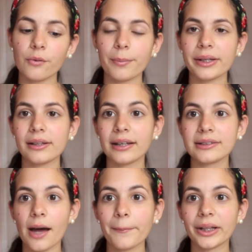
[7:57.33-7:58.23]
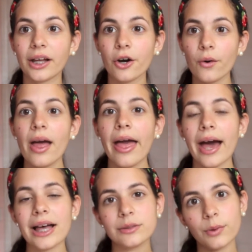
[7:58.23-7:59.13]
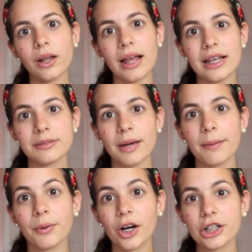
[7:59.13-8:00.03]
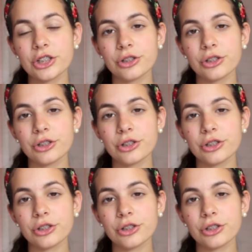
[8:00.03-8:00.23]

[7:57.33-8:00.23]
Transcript: It will be linked down below as well as my part